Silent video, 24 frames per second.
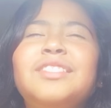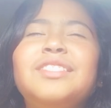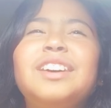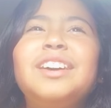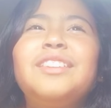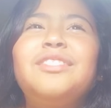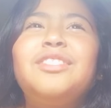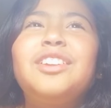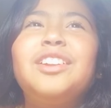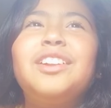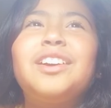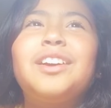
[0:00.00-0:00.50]

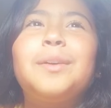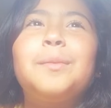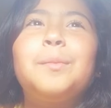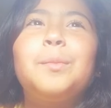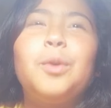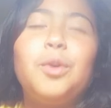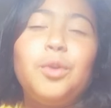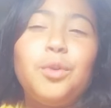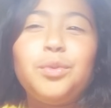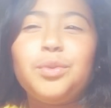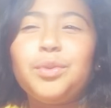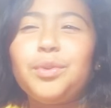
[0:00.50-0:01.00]
I feel like I'm
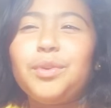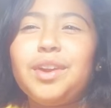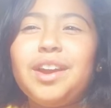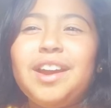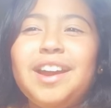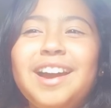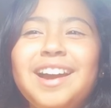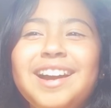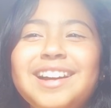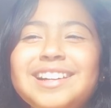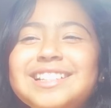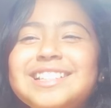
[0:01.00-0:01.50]

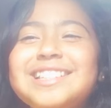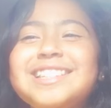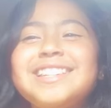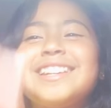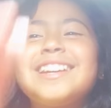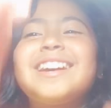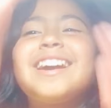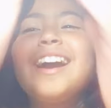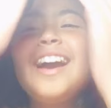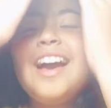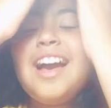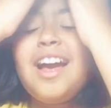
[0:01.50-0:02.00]

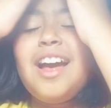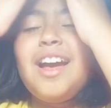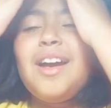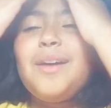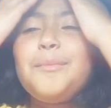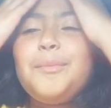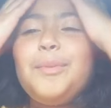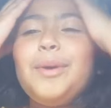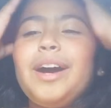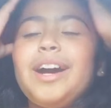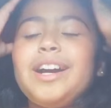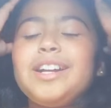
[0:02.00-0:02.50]
overreacting,
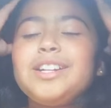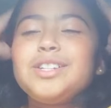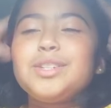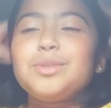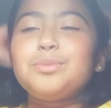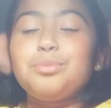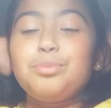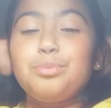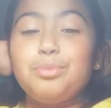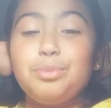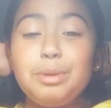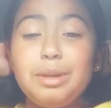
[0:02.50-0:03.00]
but I
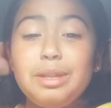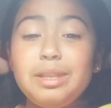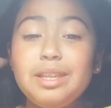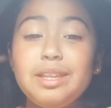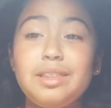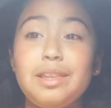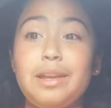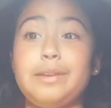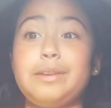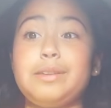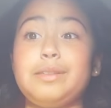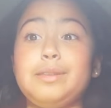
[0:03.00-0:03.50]
just really
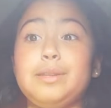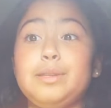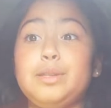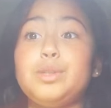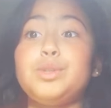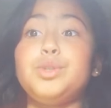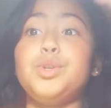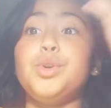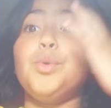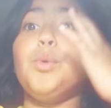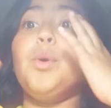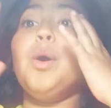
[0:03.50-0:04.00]
like this
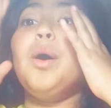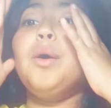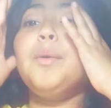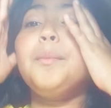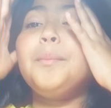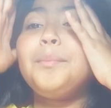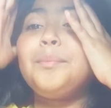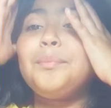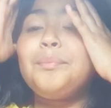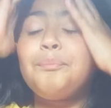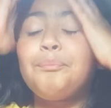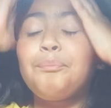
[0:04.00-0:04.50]

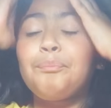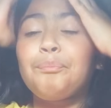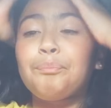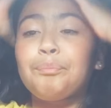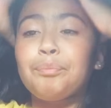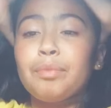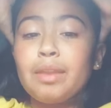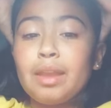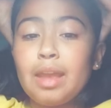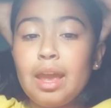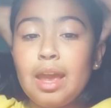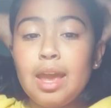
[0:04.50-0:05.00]
duo,
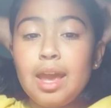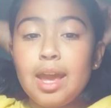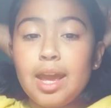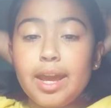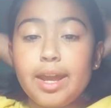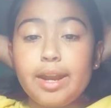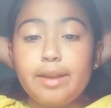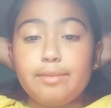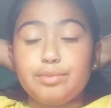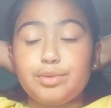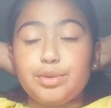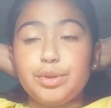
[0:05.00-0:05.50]

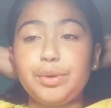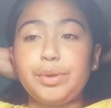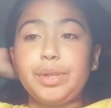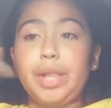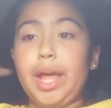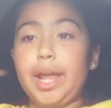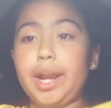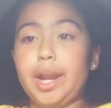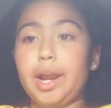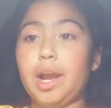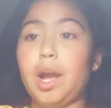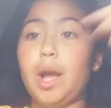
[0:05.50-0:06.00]
and I'm so
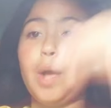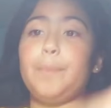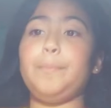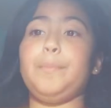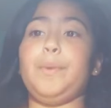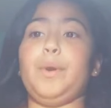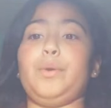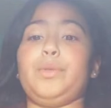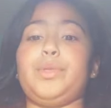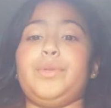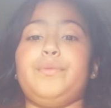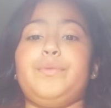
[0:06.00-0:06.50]
glad I got
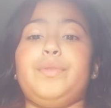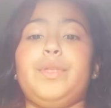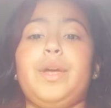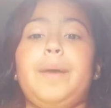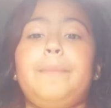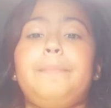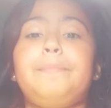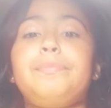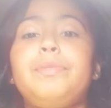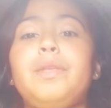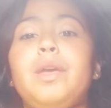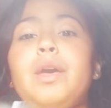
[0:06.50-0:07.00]
both of
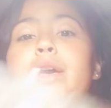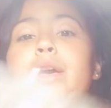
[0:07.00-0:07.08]
them.